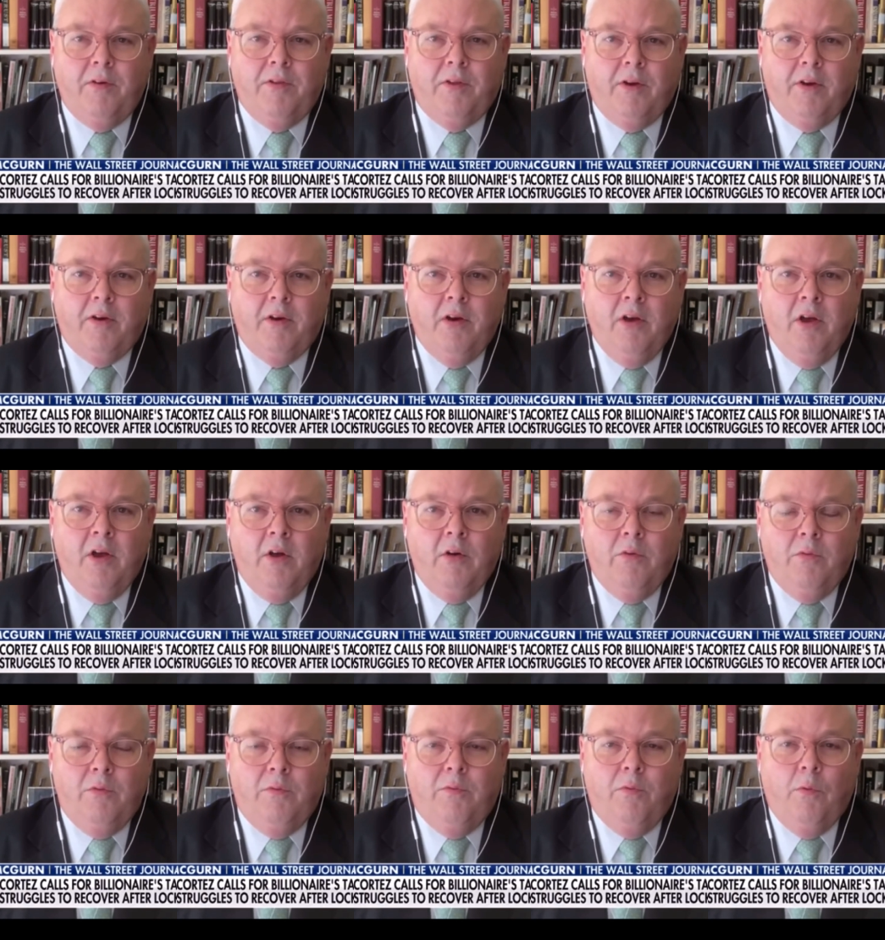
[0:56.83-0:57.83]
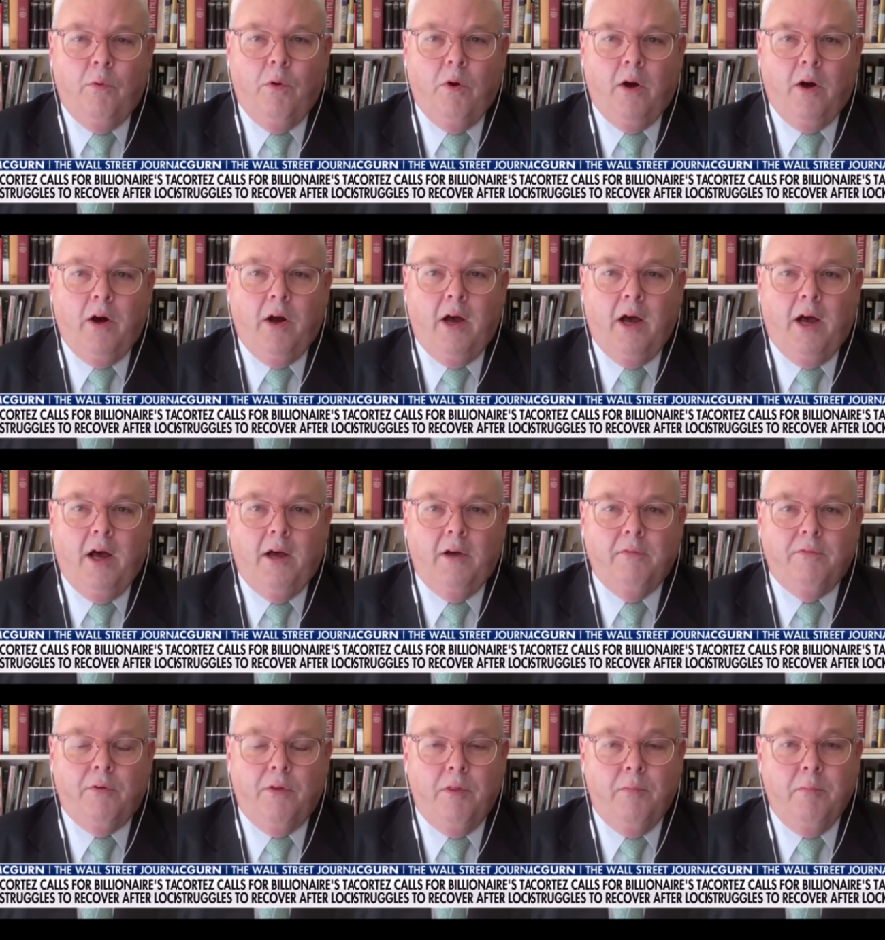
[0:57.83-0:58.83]
overly difficult to come to the
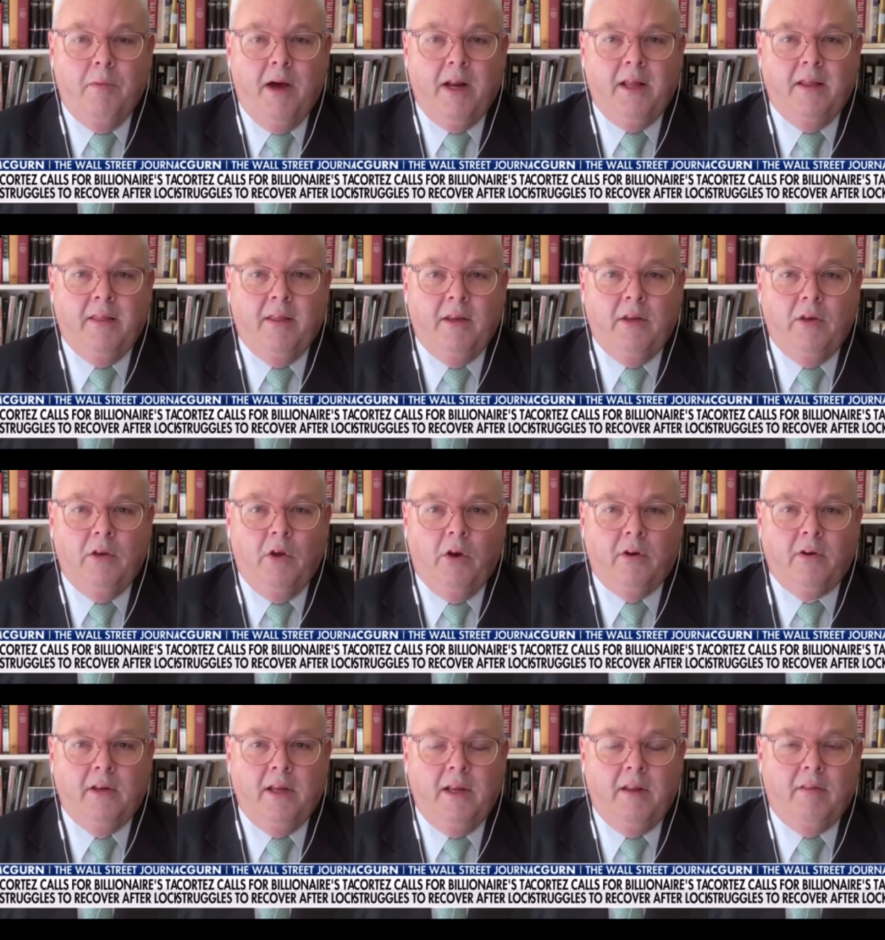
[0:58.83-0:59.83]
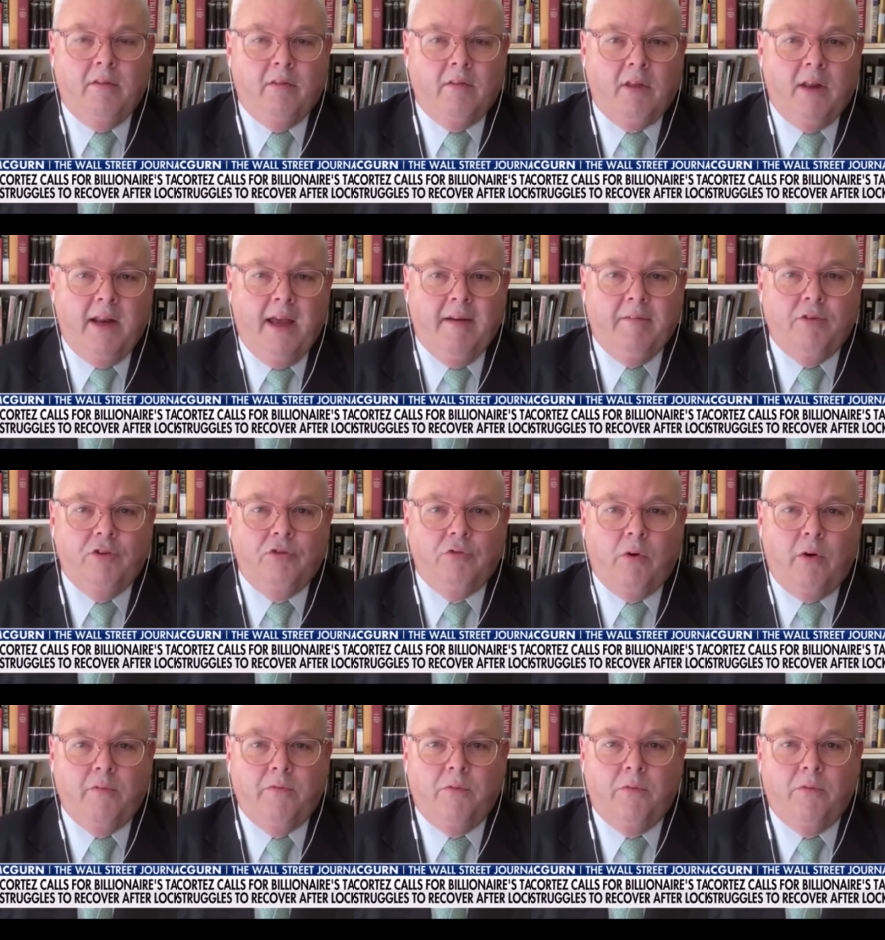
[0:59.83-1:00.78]
conclusion this is based on the idea of wealth